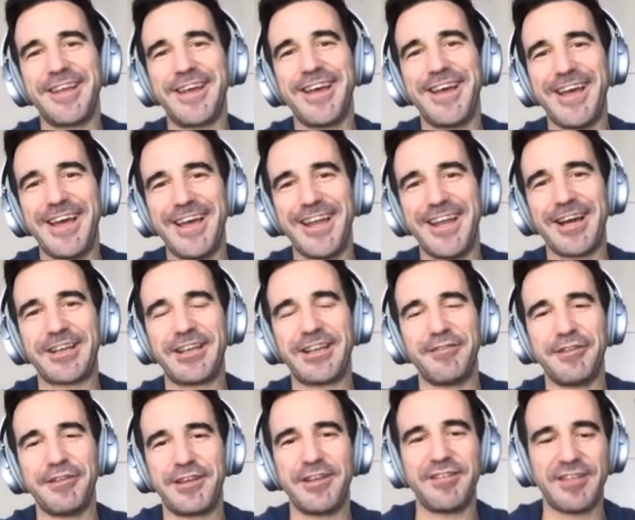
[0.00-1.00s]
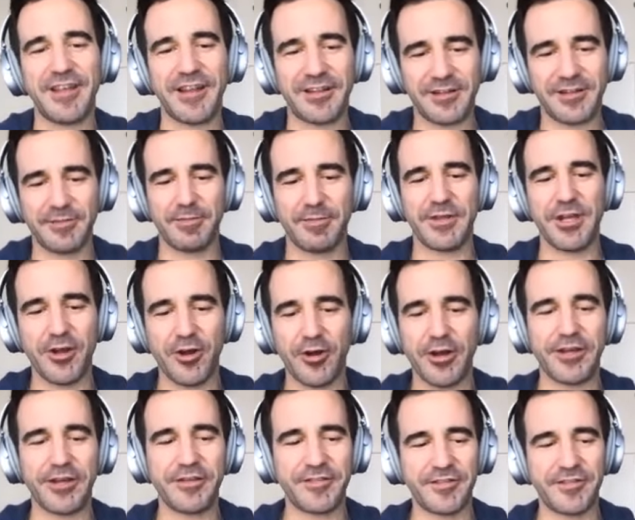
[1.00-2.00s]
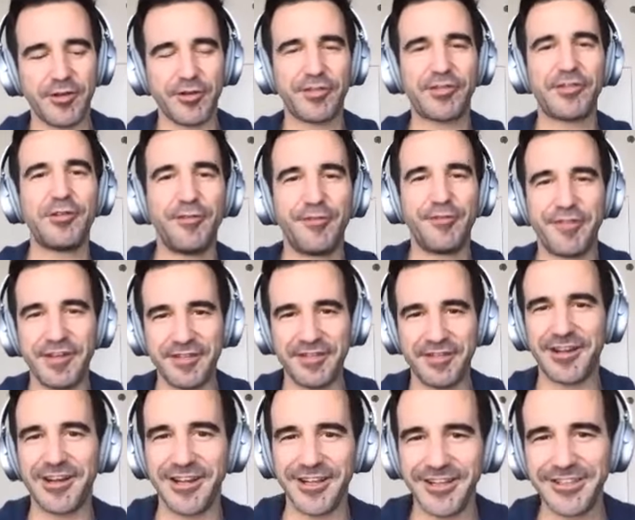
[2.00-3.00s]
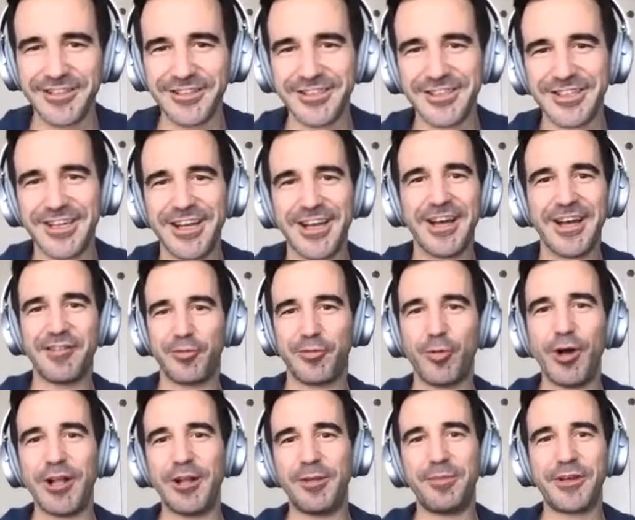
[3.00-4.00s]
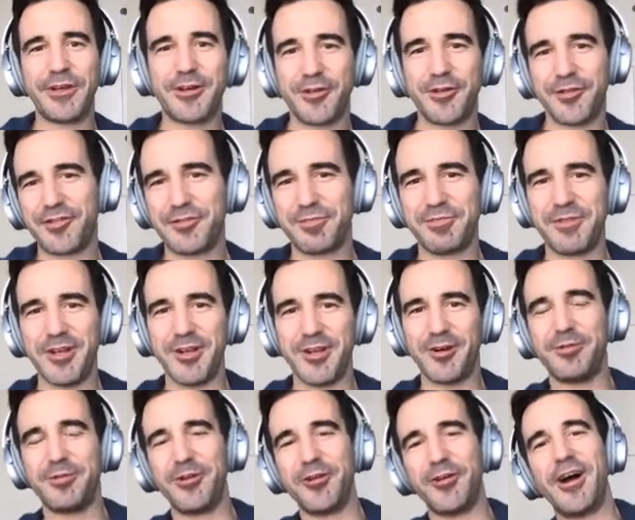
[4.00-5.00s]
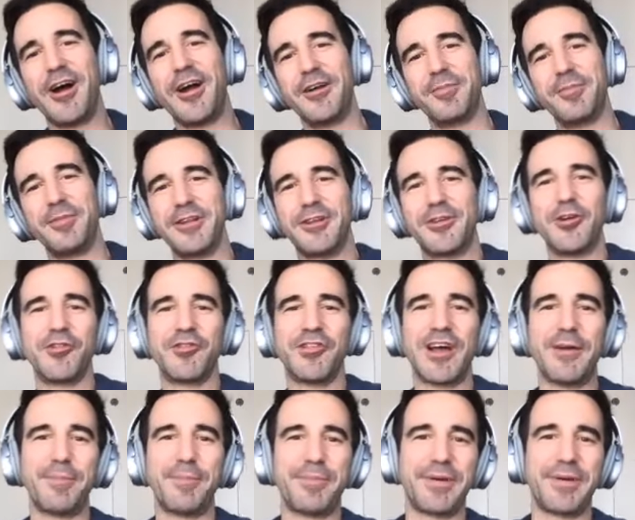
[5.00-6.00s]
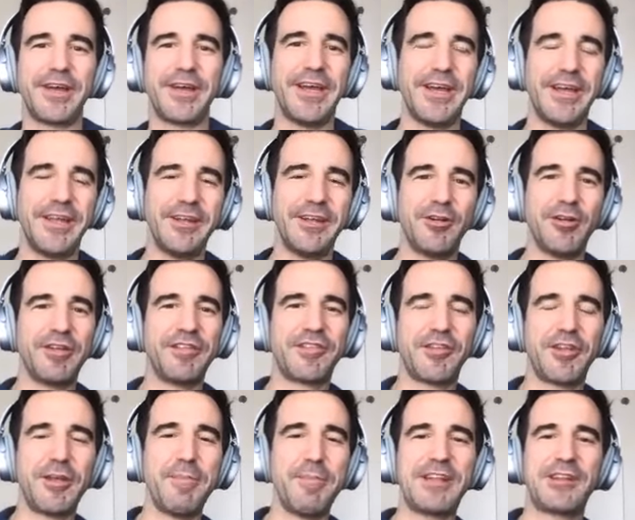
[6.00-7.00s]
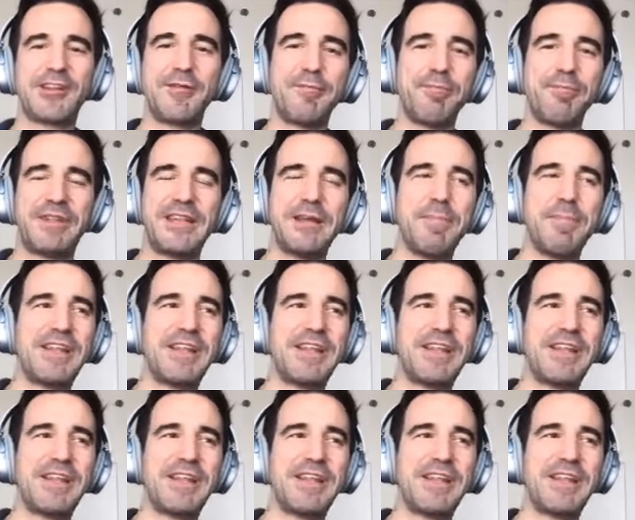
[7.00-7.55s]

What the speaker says: and activities that exhaust you physically as well, because your heartbeat goes up, and so the